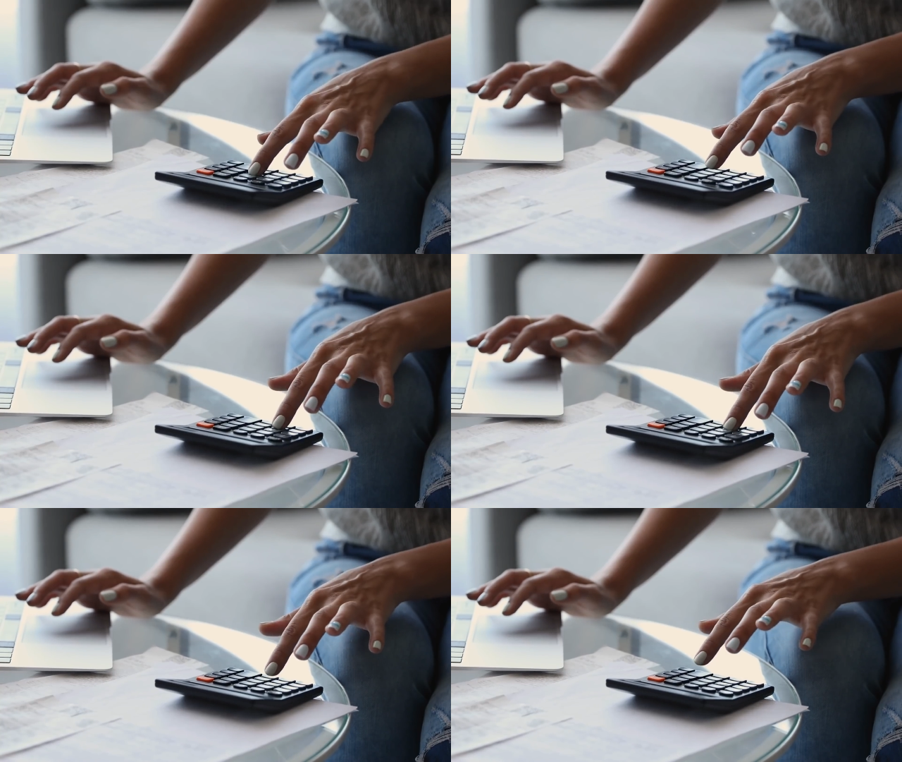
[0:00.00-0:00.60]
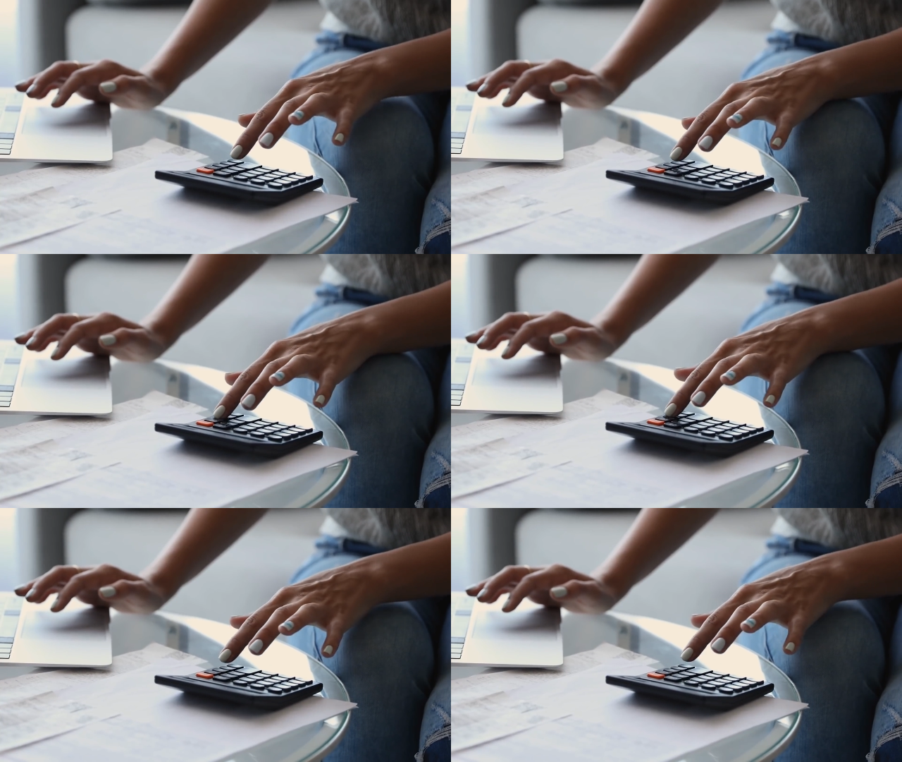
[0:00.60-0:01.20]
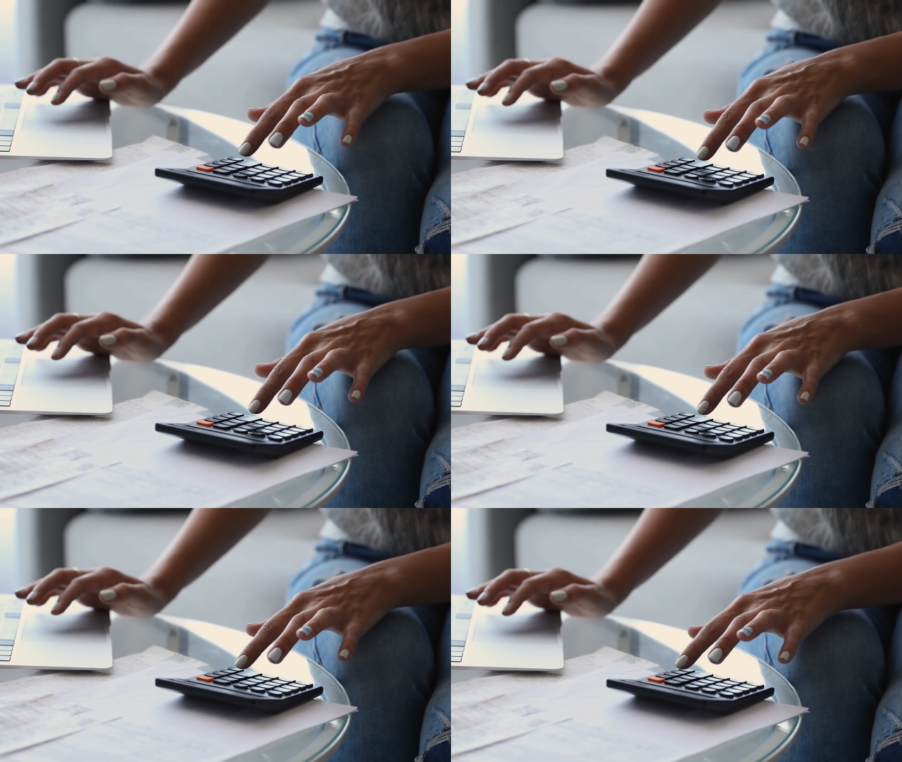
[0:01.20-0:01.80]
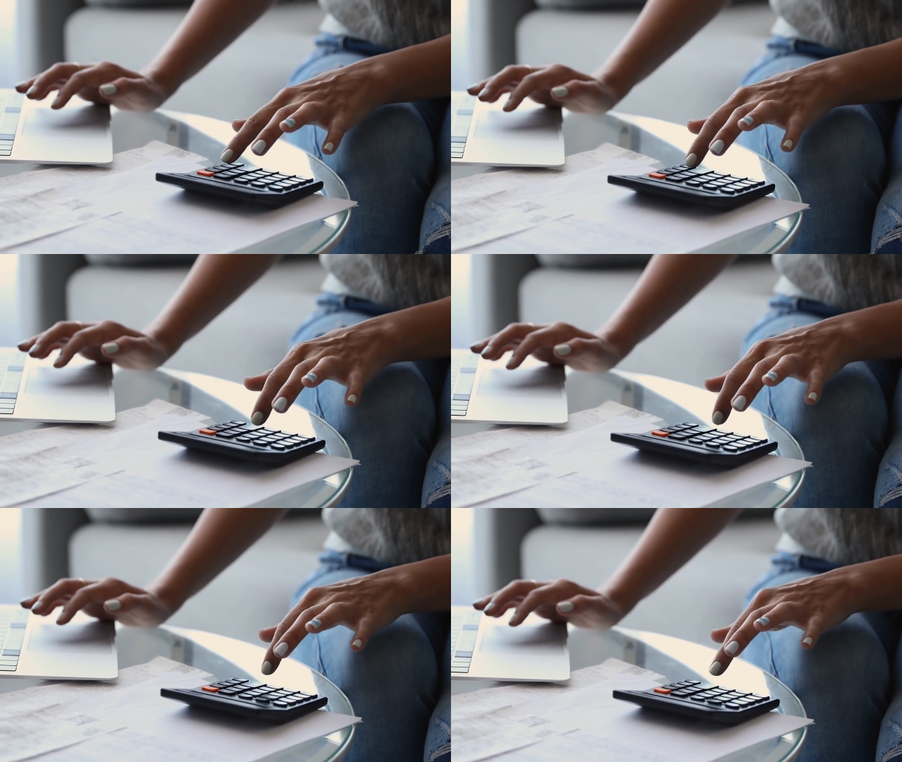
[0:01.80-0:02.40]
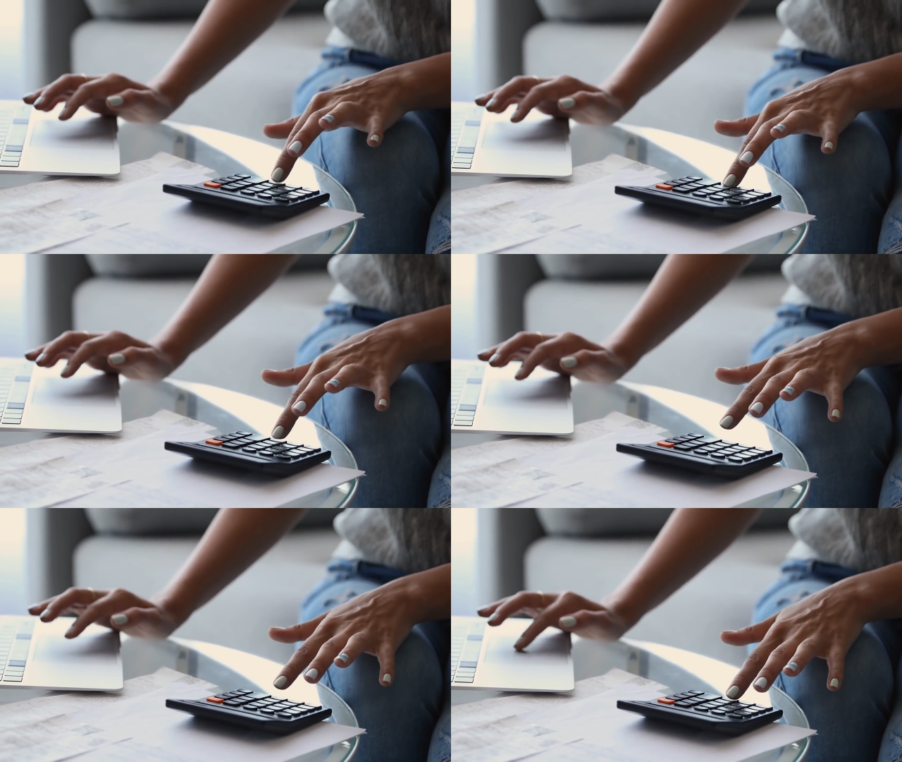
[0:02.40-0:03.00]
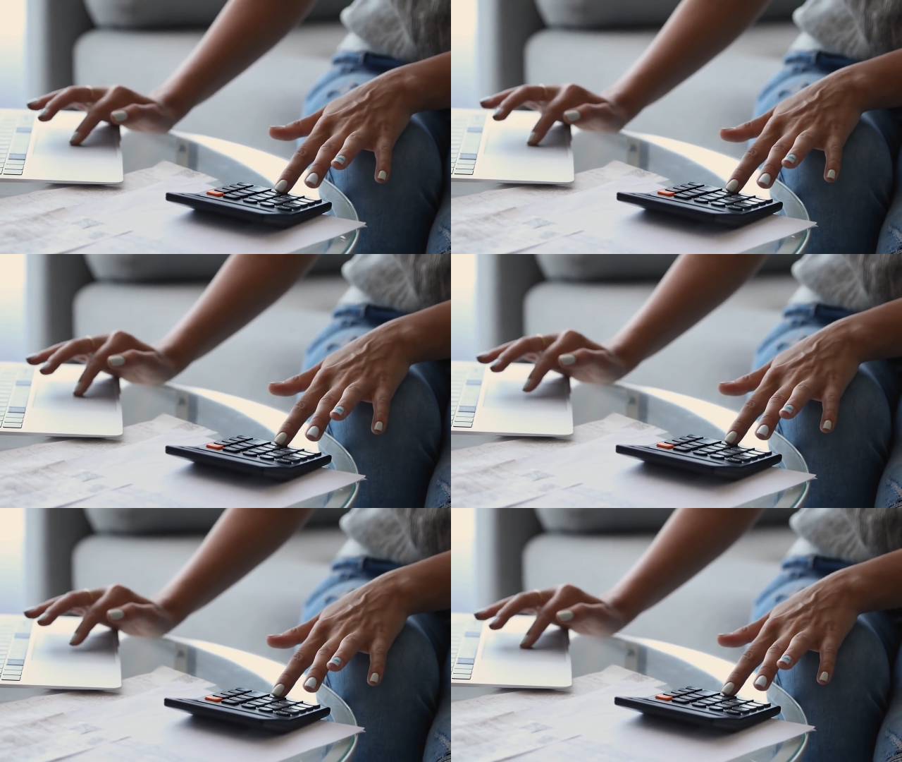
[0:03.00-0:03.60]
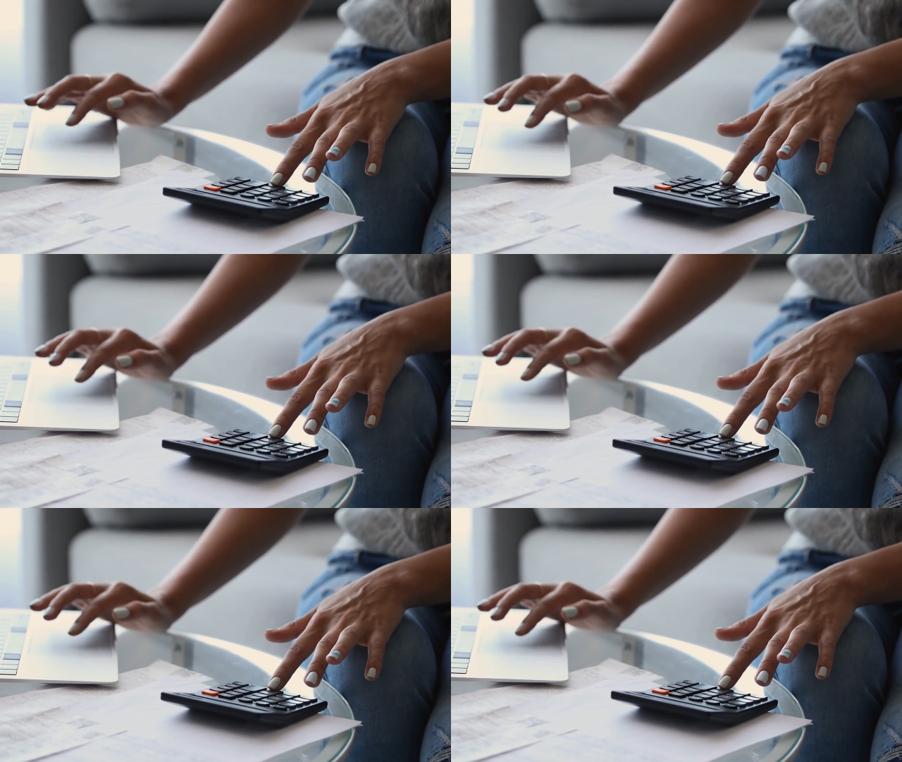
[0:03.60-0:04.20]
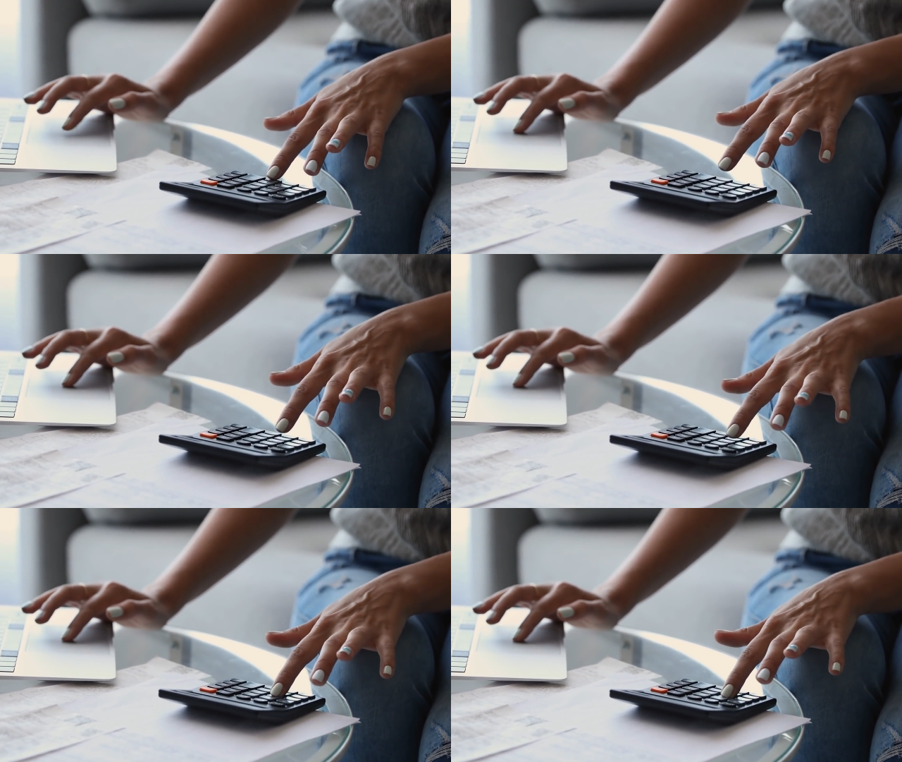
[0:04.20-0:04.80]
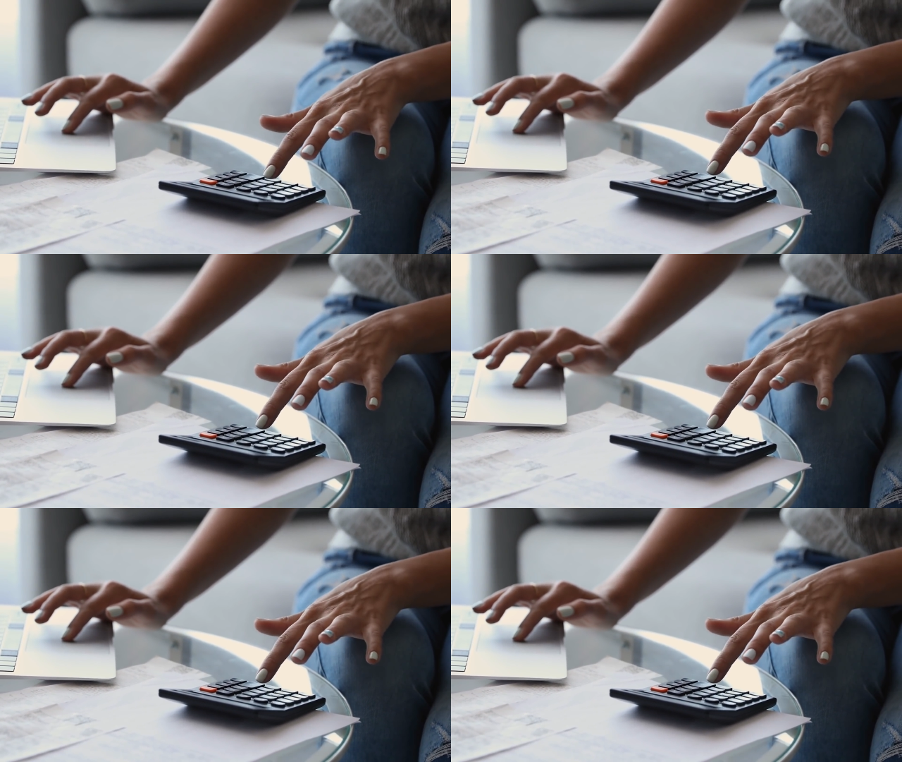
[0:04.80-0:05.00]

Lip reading: Nobody's mouth can be seen.